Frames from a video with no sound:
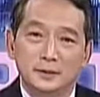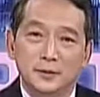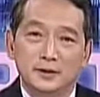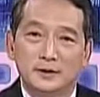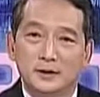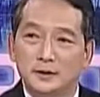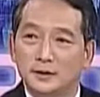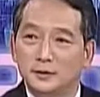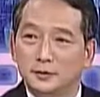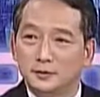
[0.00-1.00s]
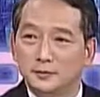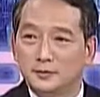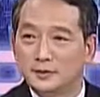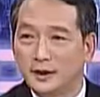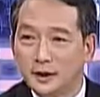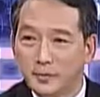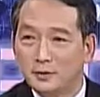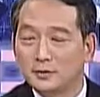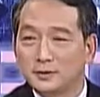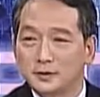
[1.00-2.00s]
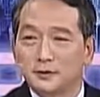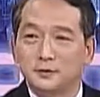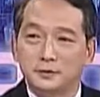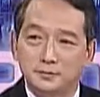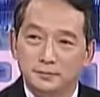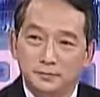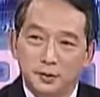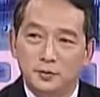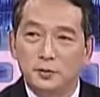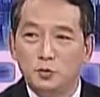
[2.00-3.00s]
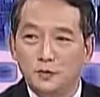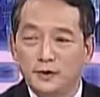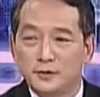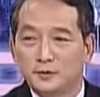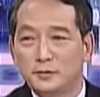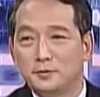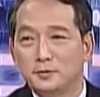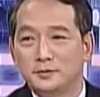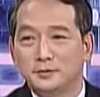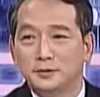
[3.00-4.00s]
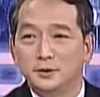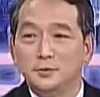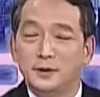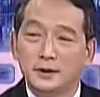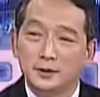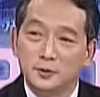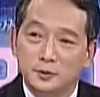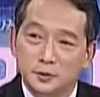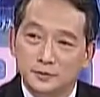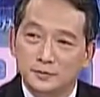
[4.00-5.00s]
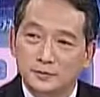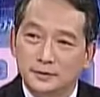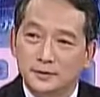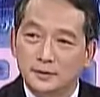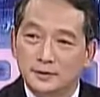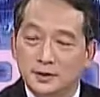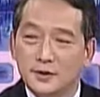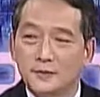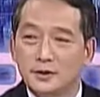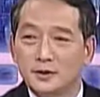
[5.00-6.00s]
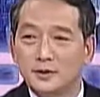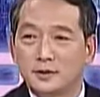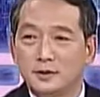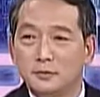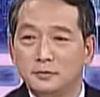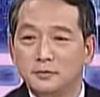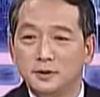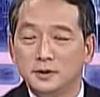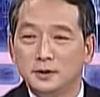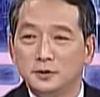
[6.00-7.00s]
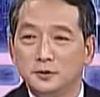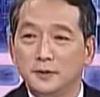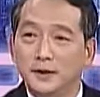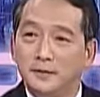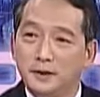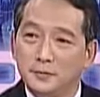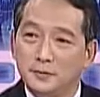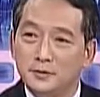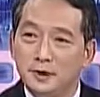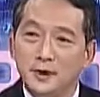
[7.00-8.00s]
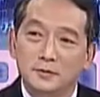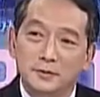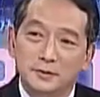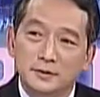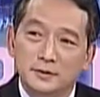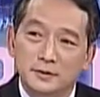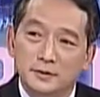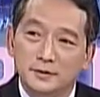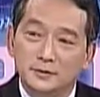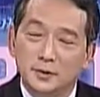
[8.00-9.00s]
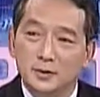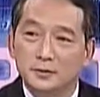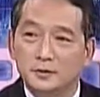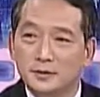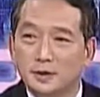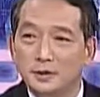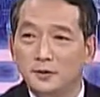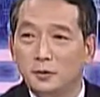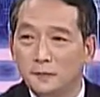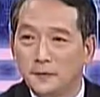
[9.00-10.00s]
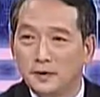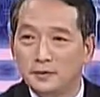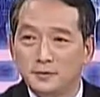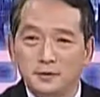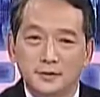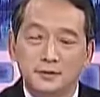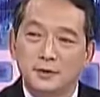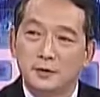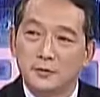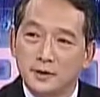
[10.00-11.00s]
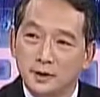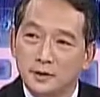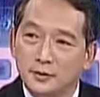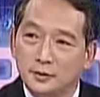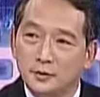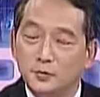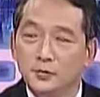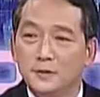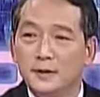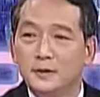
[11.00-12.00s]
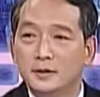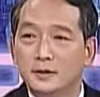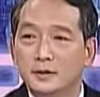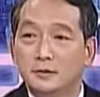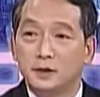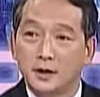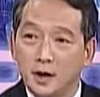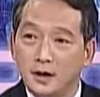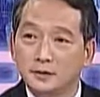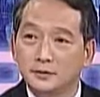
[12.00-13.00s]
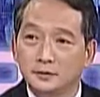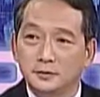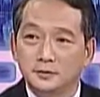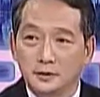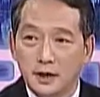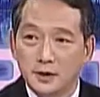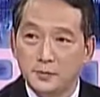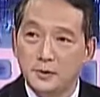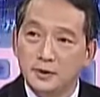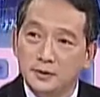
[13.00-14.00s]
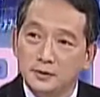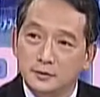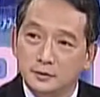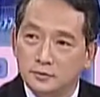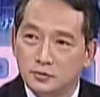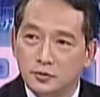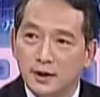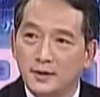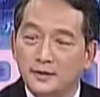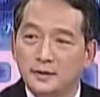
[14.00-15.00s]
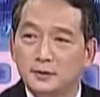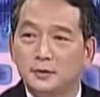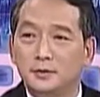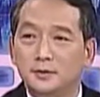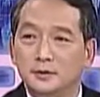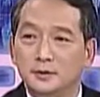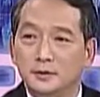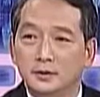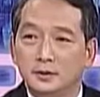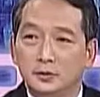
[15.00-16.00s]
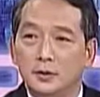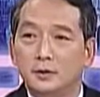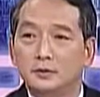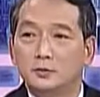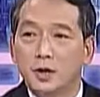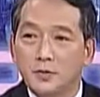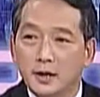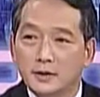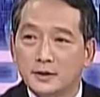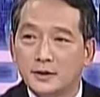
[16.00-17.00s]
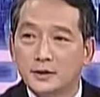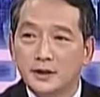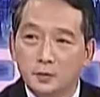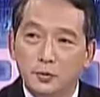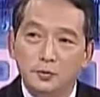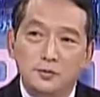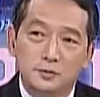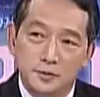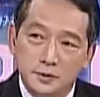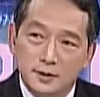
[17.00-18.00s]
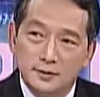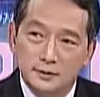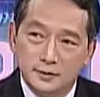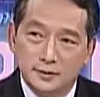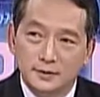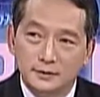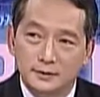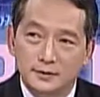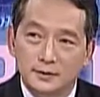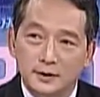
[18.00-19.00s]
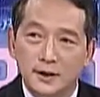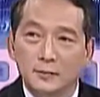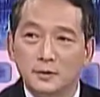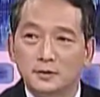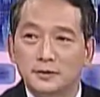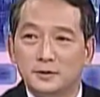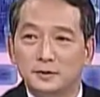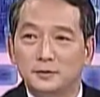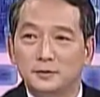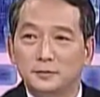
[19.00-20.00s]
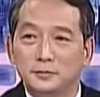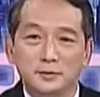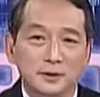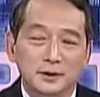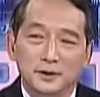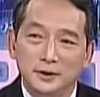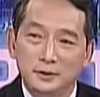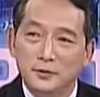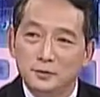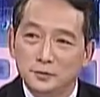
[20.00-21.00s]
But think about the people are moving, so you like the services at home to be available anywhere. While you are not in the office, you are outside, on the moving, on a car, on a high speed, train and so on. Of course. So WiMAX enable you to do that. Think about the you can